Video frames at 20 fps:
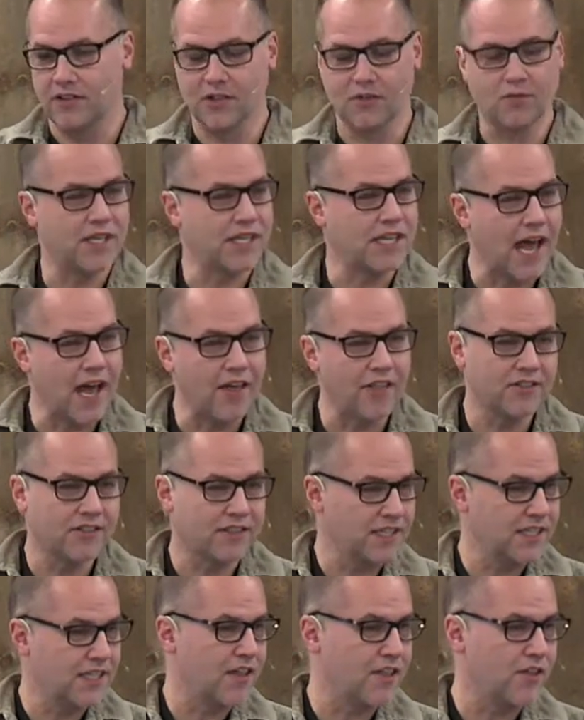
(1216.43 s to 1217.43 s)
And we gather
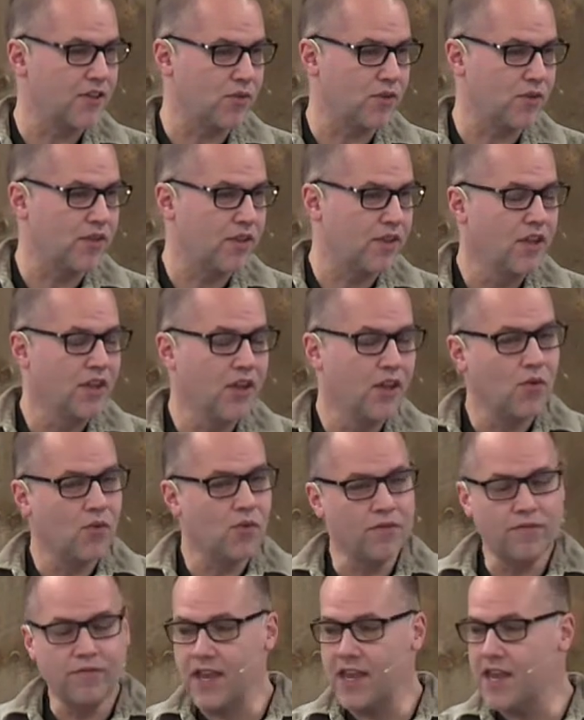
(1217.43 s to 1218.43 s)
together with
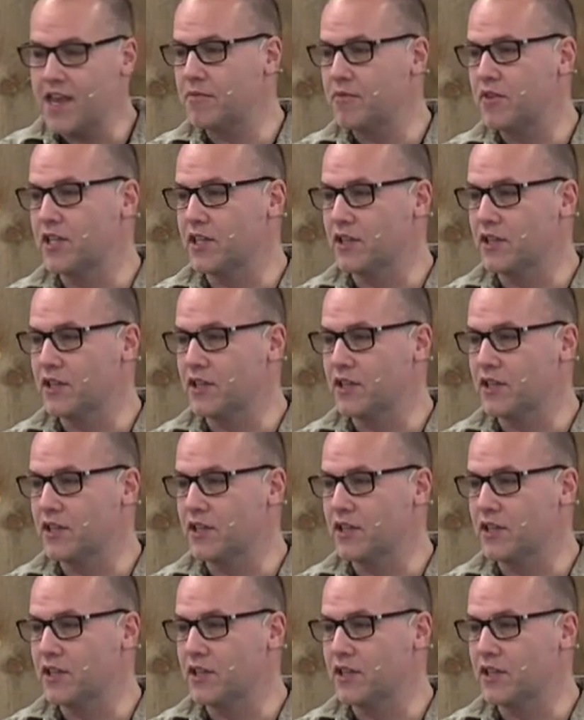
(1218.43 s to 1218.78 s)
family